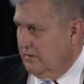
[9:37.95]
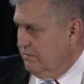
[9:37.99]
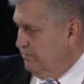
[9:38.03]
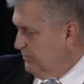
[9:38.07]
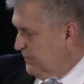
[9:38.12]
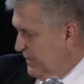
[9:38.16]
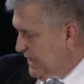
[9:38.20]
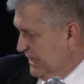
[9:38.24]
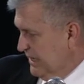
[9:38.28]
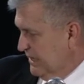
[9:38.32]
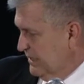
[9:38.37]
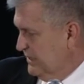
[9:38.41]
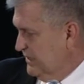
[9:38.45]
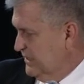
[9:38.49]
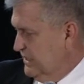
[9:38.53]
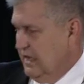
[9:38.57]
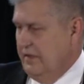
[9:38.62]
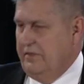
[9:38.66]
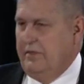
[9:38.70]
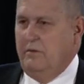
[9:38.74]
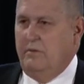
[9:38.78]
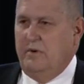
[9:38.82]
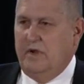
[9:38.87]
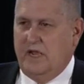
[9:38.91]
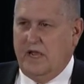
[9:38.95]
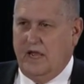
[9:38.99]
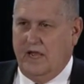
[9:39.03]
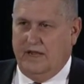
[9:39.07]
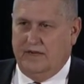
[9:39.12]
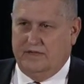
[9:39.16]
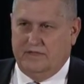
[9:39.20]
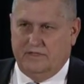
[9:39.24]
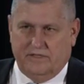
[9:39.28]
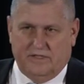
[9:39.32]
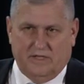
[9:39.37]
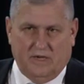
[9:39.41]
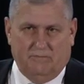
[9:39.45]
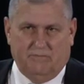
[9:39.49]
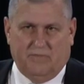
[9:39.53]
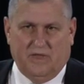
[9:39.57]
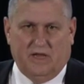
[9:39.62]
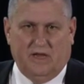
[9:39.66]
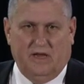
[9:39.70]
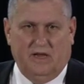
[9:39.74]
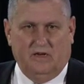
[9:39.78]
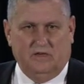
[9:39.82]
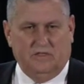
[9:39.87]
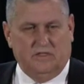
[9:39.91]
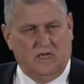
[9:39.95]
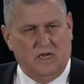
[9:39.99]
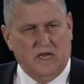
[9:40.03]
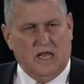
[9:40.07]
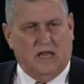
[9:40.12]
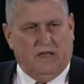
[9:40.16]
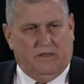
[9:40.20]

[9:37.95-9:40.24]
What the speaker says: pins, and then we had something else.